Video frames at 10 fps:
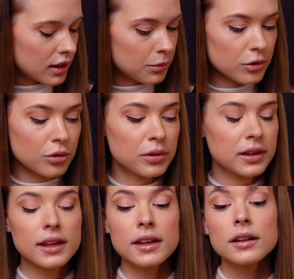I'm
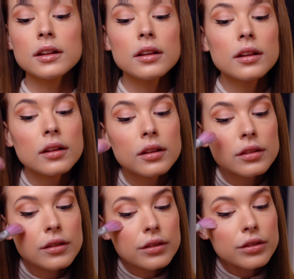going in
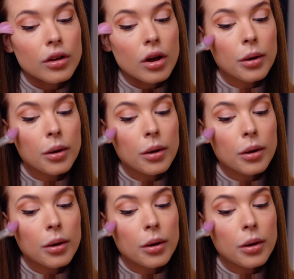just